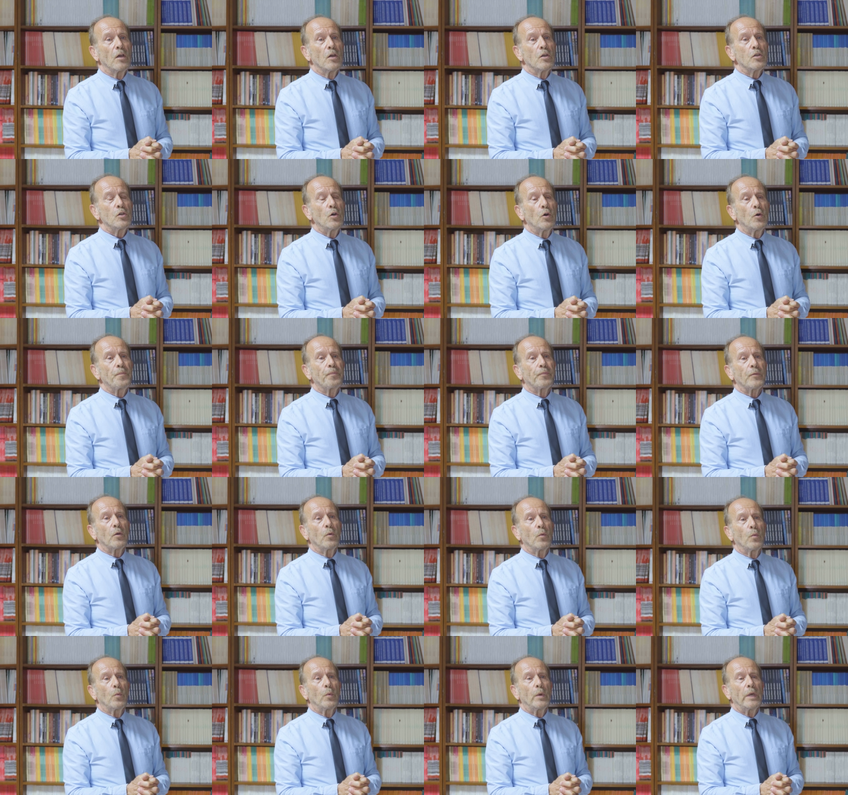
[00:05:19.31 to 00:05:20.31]
So
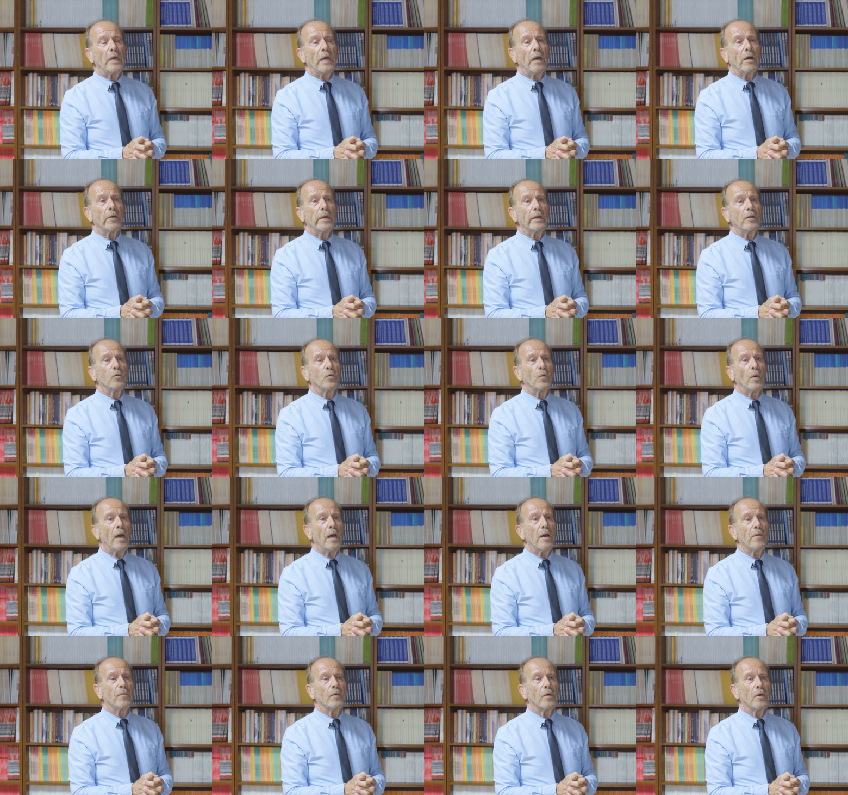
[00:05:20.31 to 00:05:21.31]
we are going to
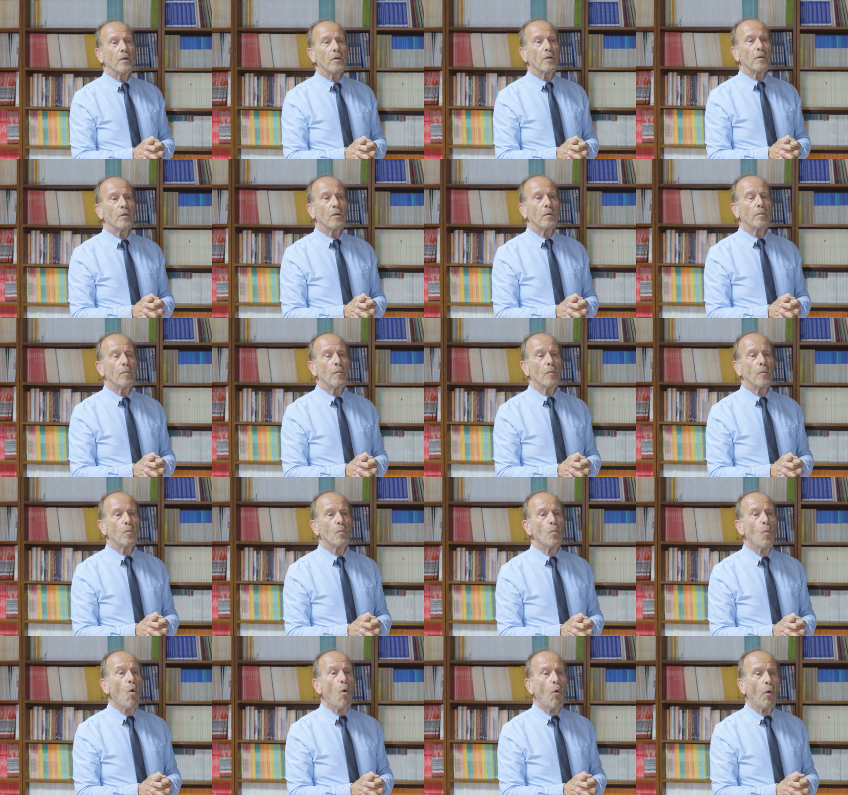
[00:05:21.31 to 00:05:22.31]
have
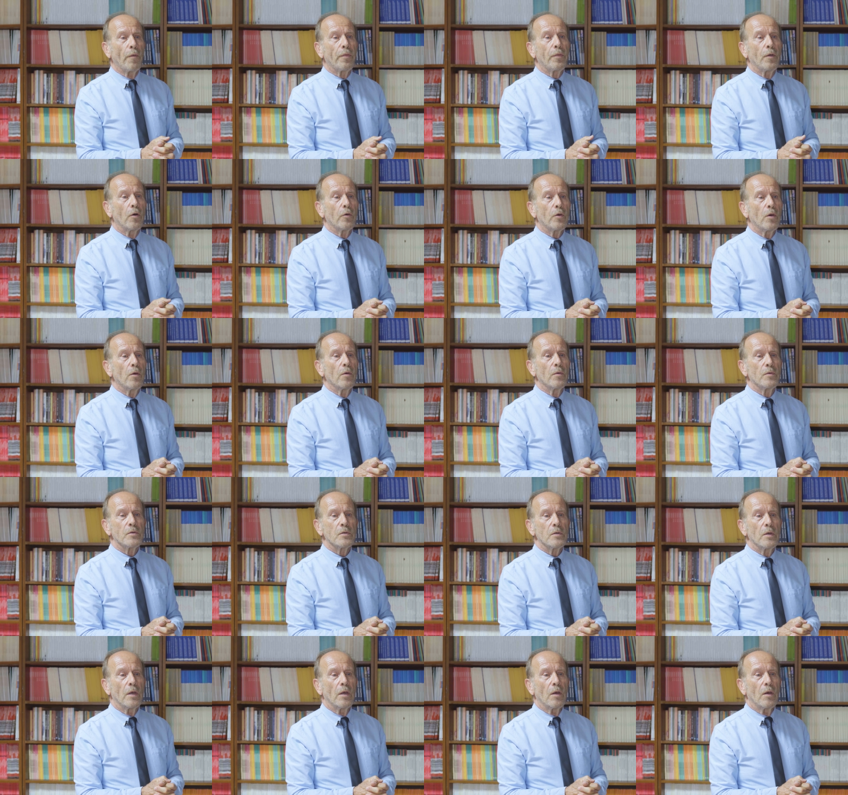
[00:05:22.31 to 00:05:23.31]
months or
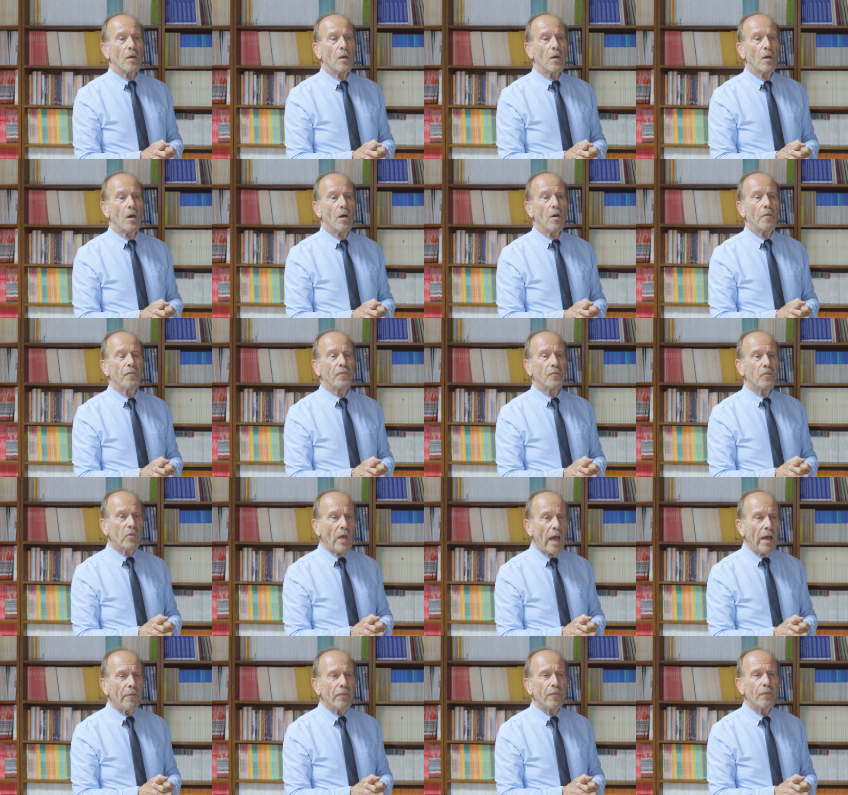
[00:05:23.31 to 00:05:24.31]
years of
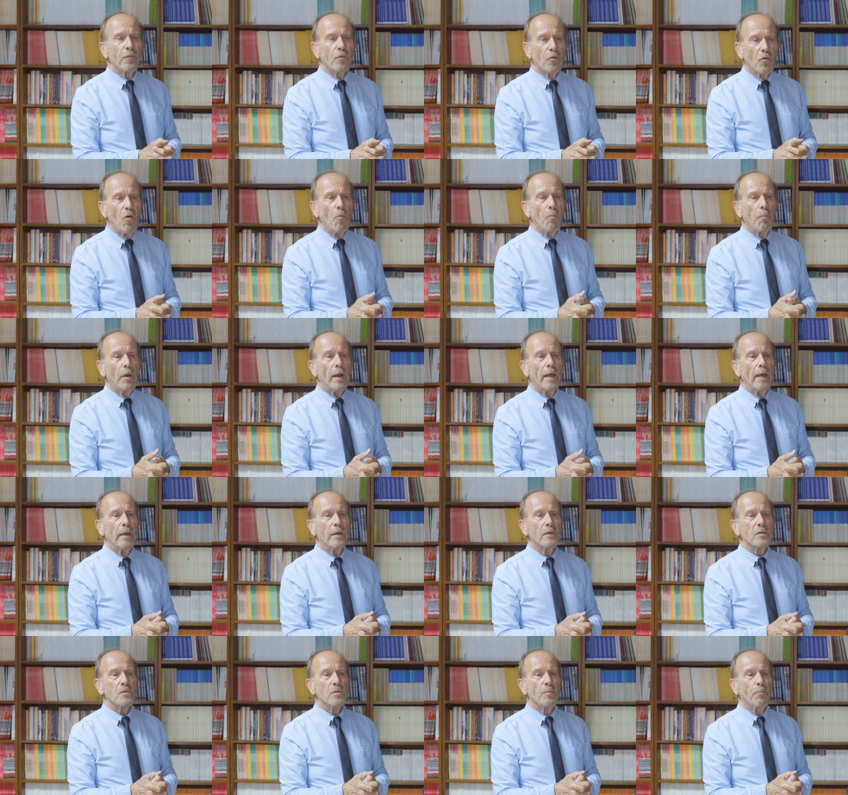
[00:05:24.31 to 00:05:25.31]
tough,
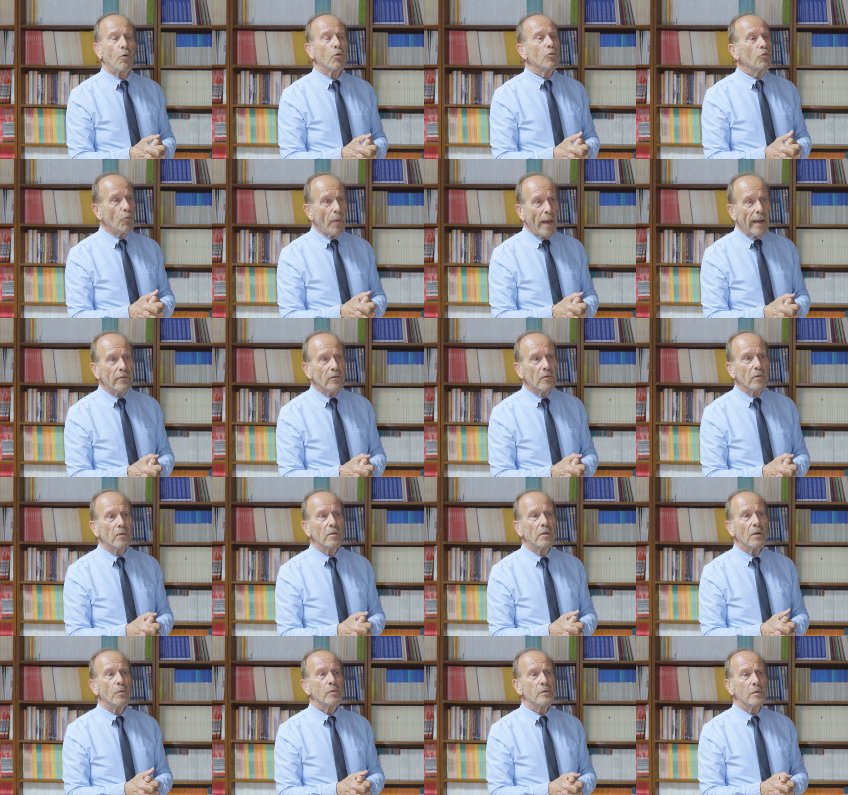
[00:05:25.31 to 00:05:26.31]
complex, protracted
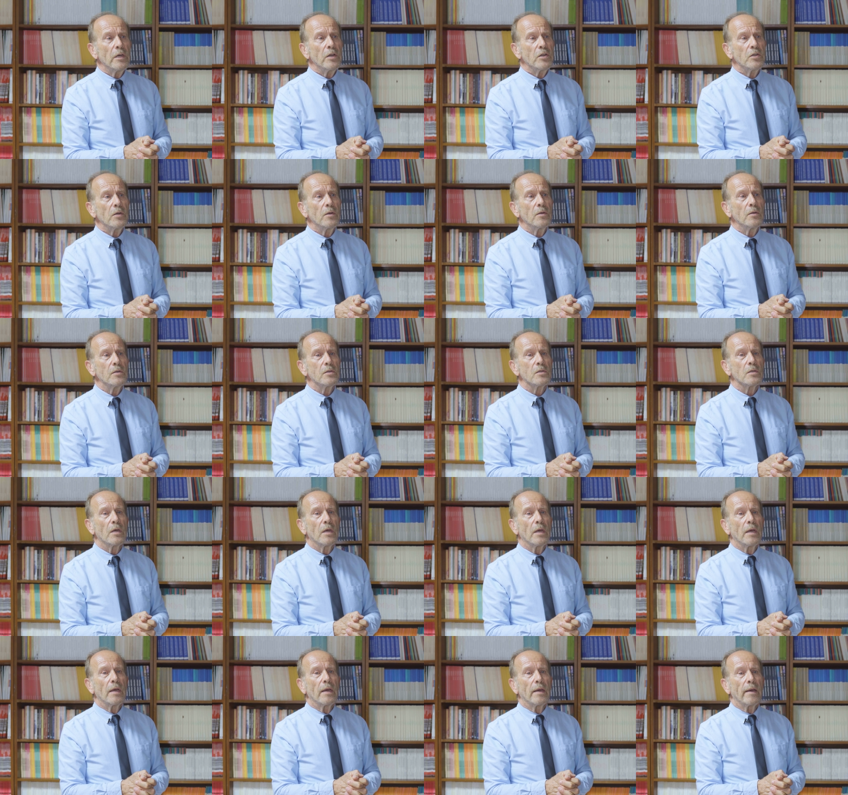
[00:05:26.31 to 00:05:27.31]
negotiations,
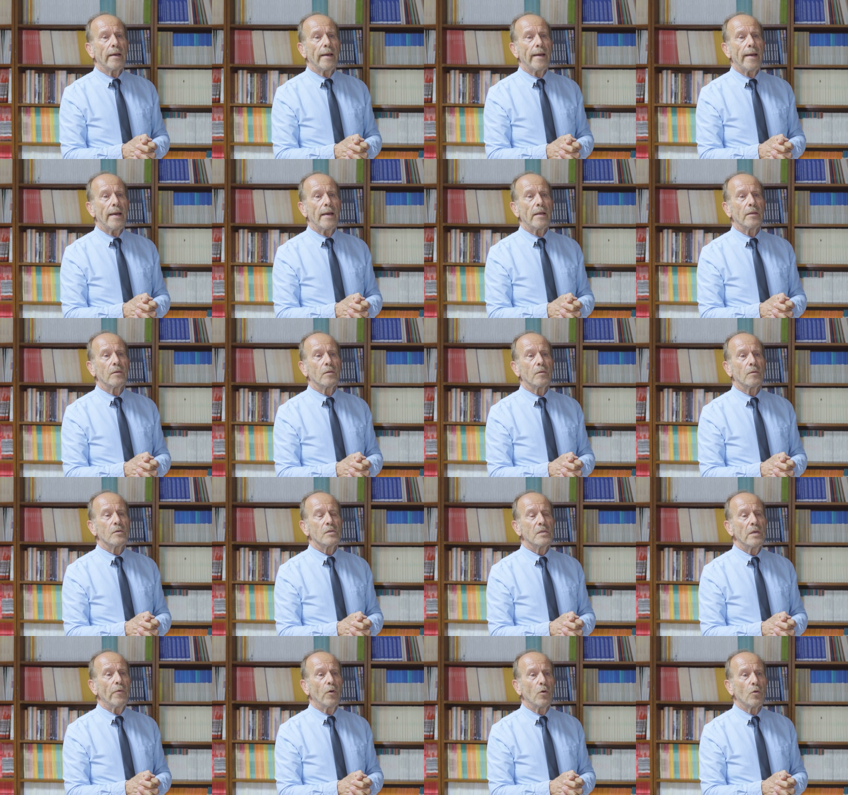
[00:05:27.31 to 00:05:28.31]
and
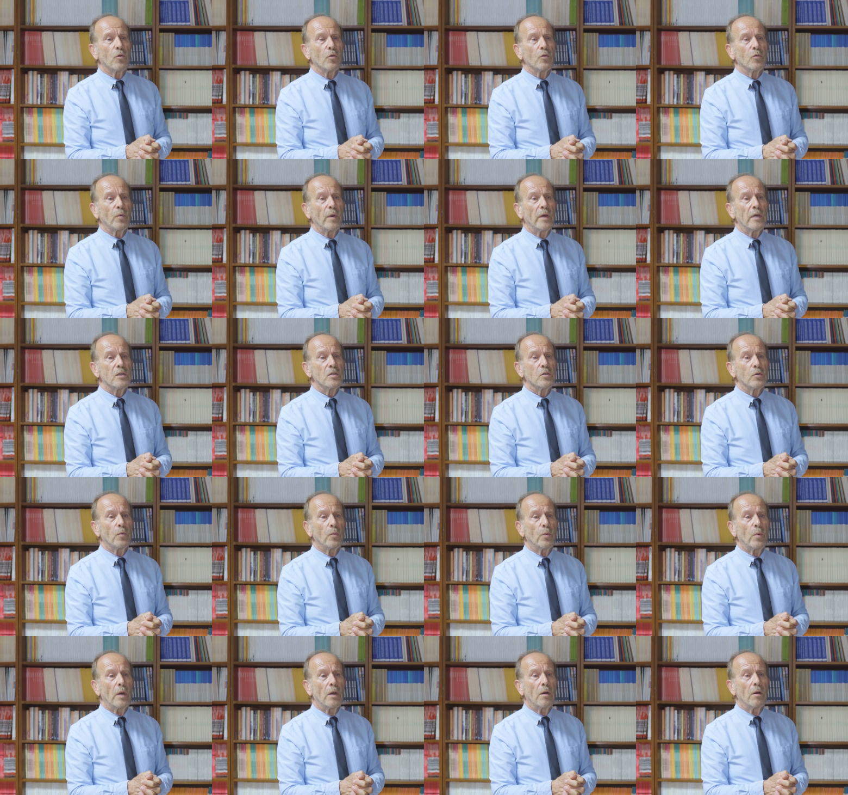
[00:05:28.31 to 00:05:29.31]
several countries
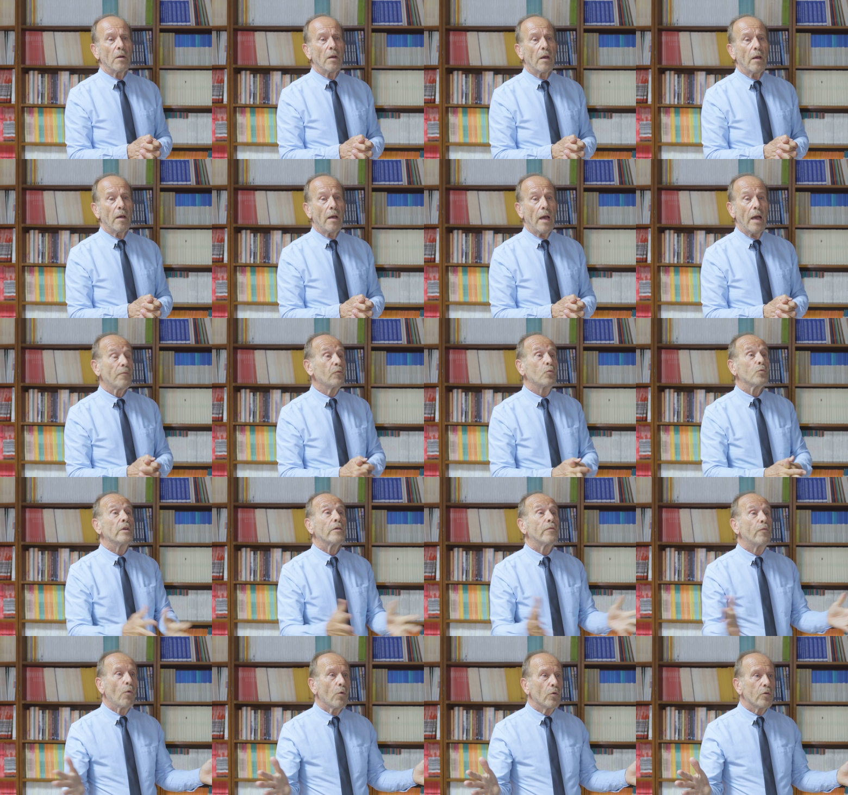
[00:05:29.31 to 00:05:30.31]
will have to
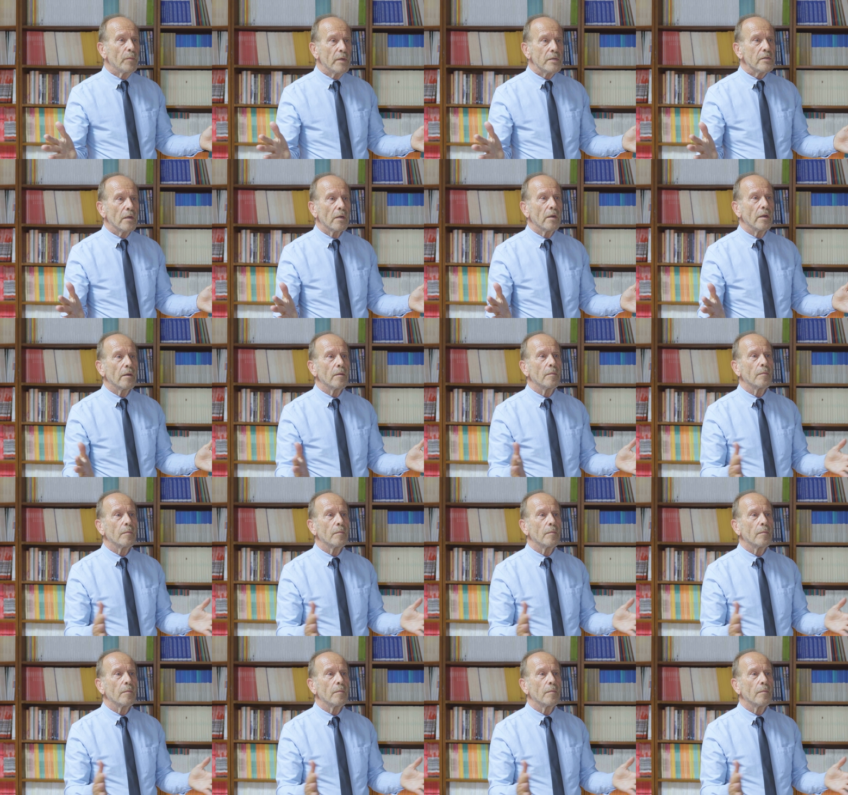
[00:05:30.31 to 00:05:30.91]
default, basically.